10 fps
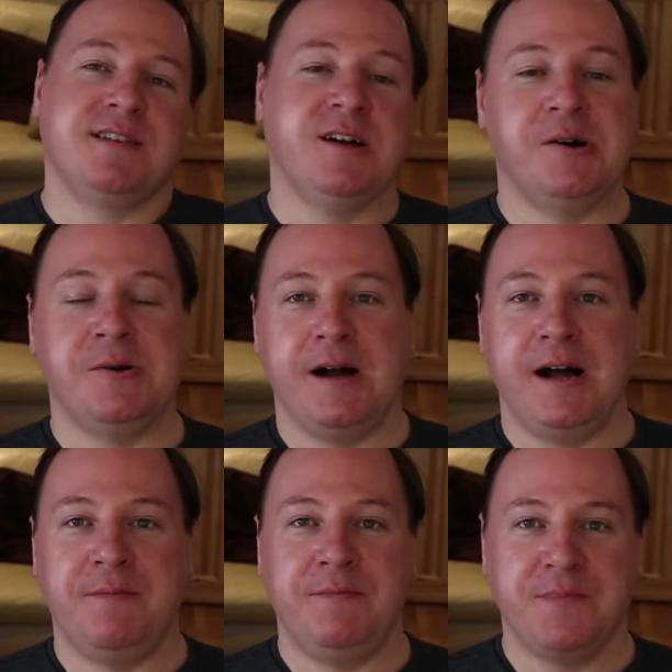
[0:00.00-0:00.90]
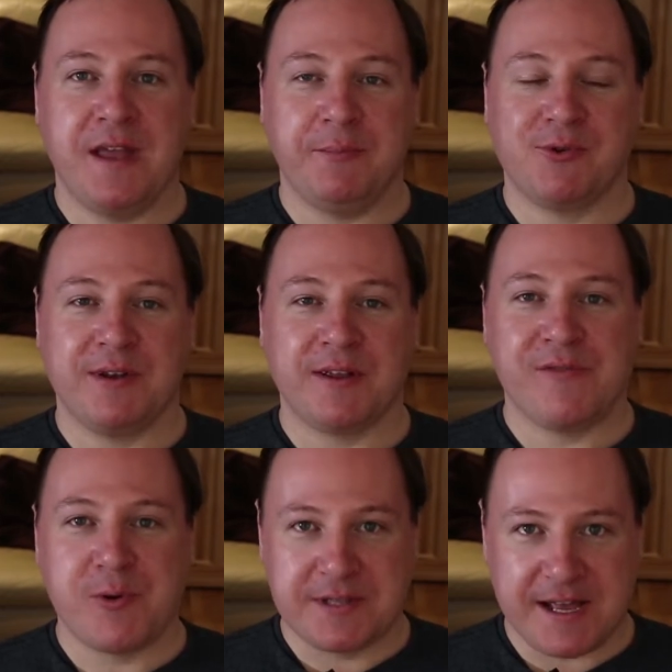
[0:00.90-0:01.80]
So yeah, I'm really
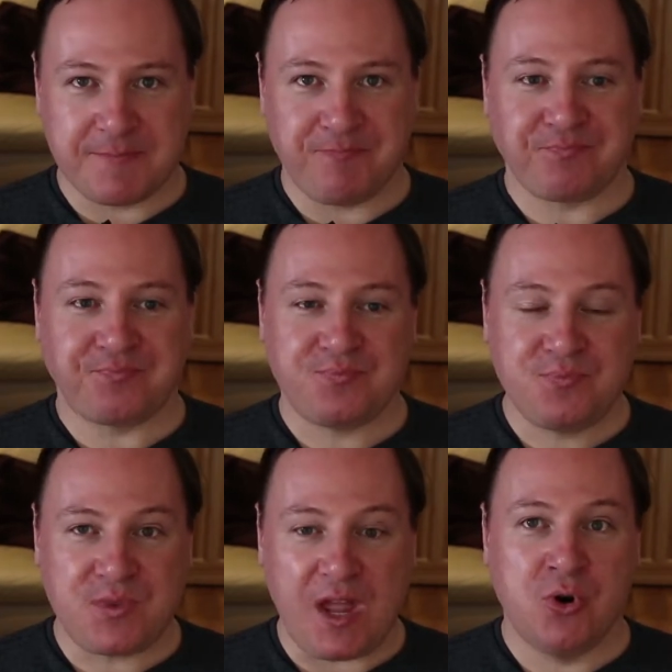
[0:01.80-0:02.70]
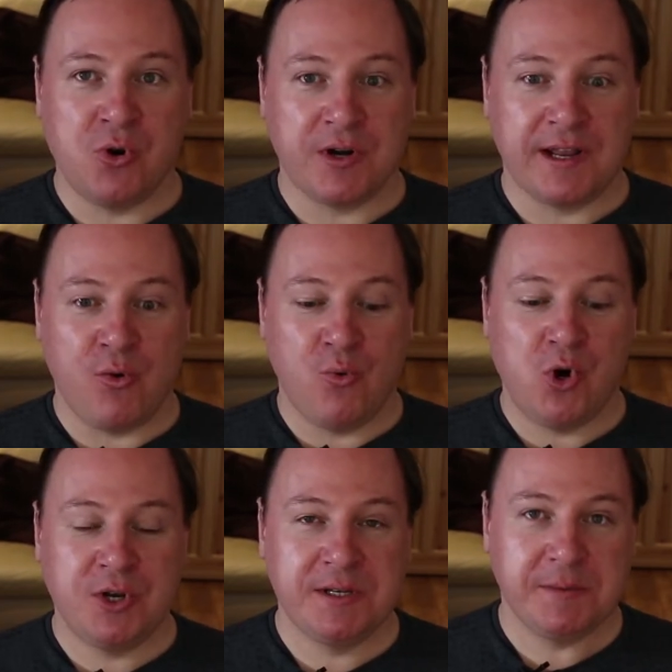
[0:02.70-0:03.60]
looking forward to that. So I'm going to get
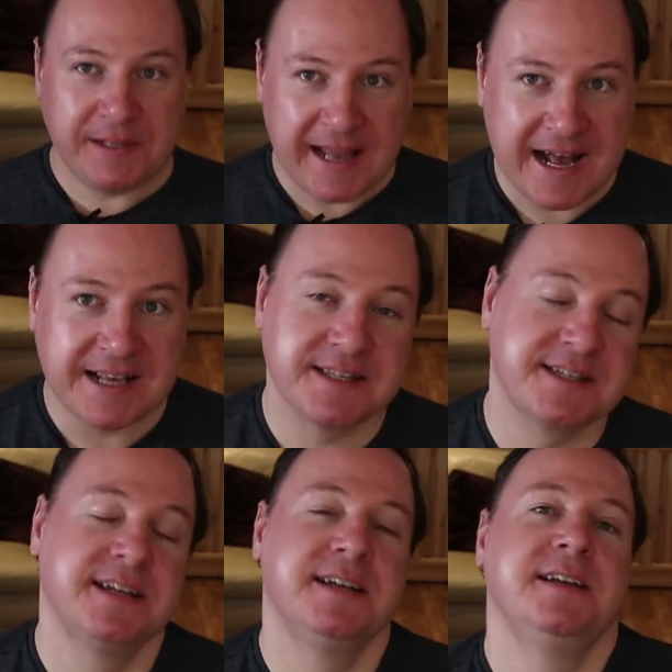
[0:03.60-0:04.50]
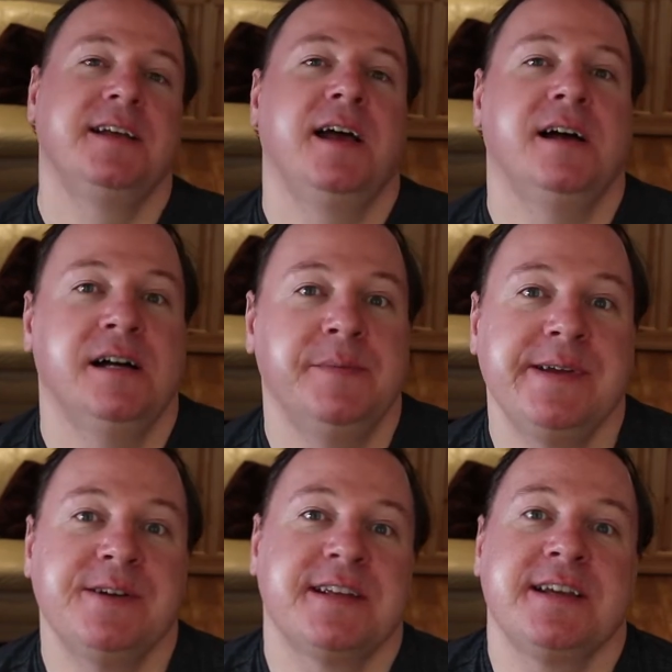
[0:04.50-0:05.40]
one last
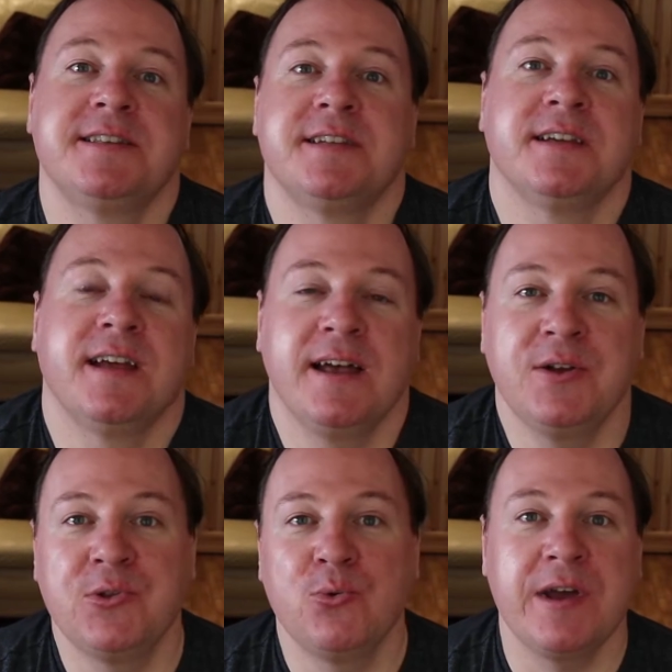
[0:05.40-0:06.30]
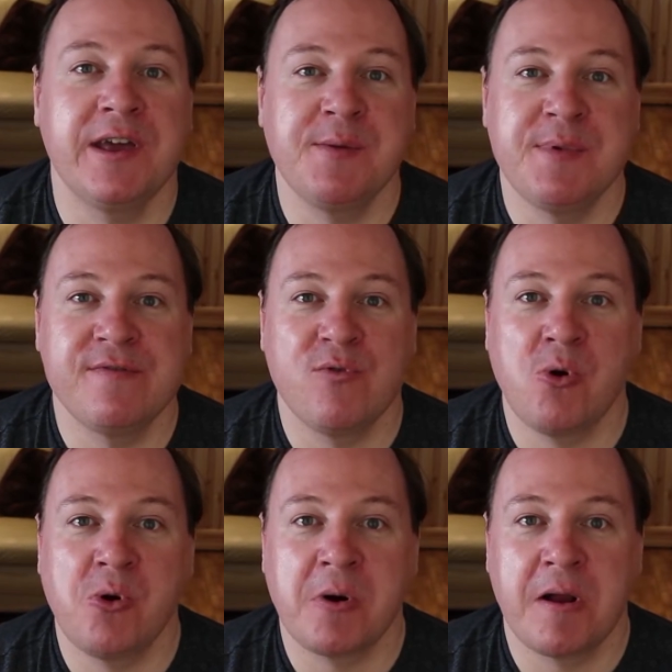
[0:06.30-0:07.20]
beer tasting out of the way
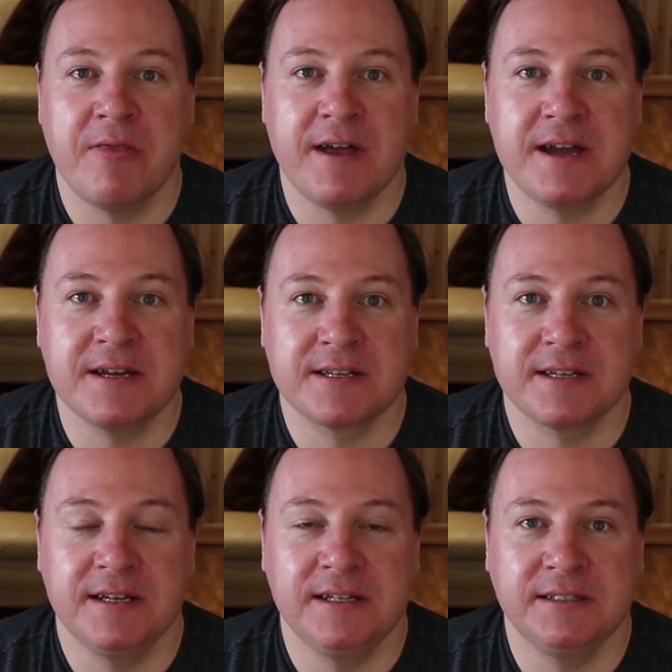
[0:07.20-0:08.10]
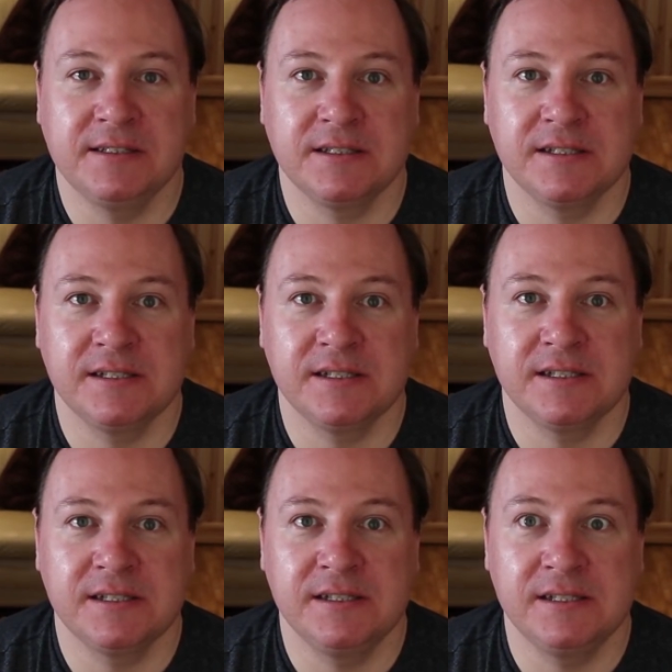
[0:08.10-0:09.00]
before that, and
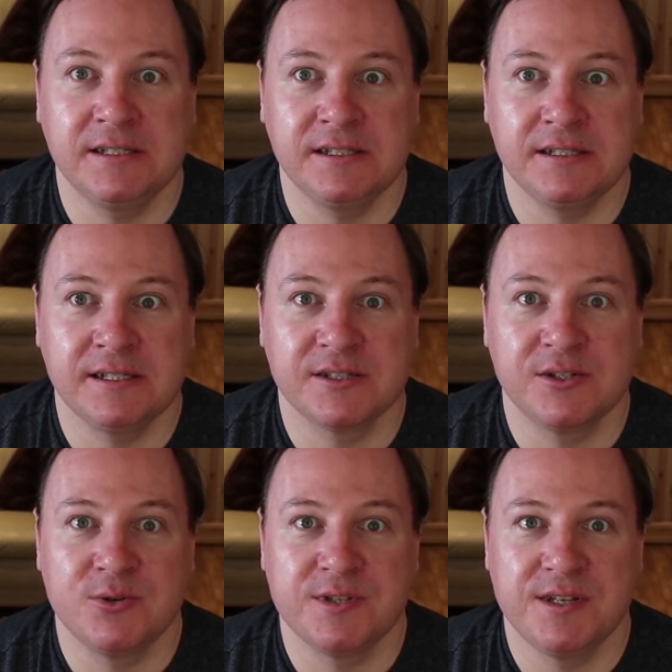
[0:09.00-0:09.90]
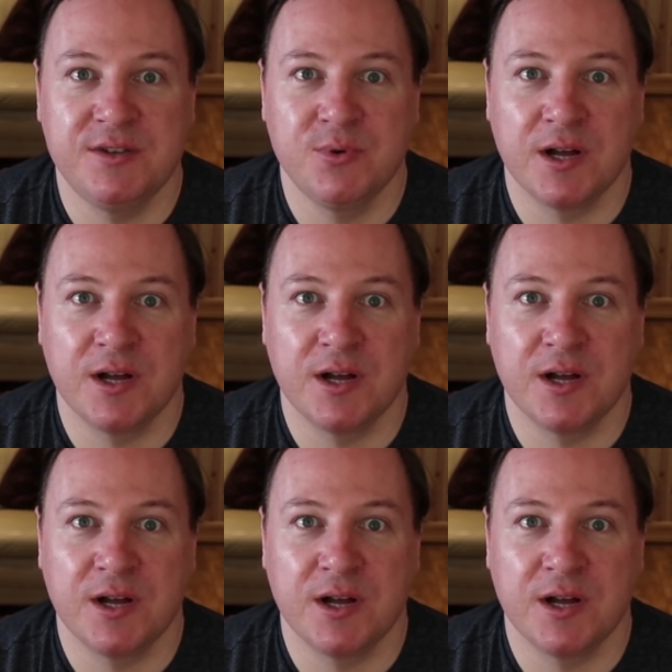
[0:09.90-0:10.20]
yeah, let's go see